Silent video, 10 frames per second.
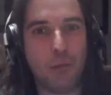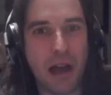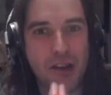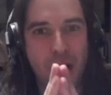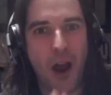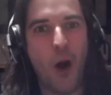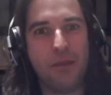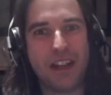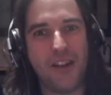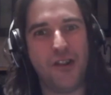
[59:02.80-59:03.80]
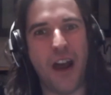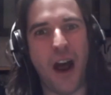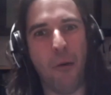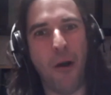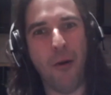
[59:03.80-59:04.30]
pleasure, and I hope to catch you
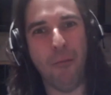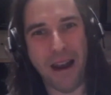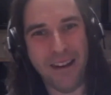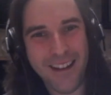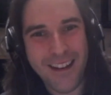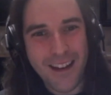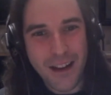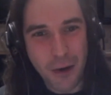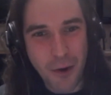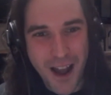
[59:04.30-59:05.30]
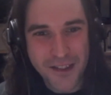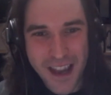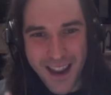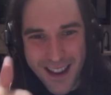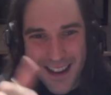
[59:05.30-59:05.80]
down the road, man. You
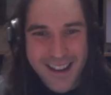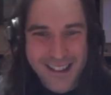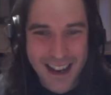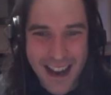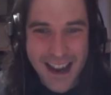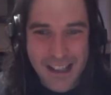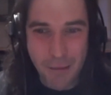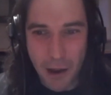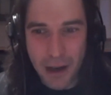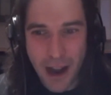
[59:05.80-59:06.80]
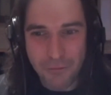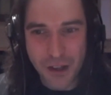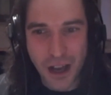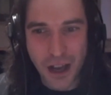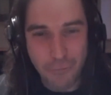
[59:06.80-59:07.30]
take it easy, man. Look after
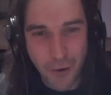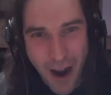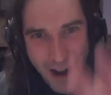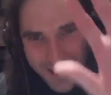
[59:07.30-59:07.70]
yourself. All right.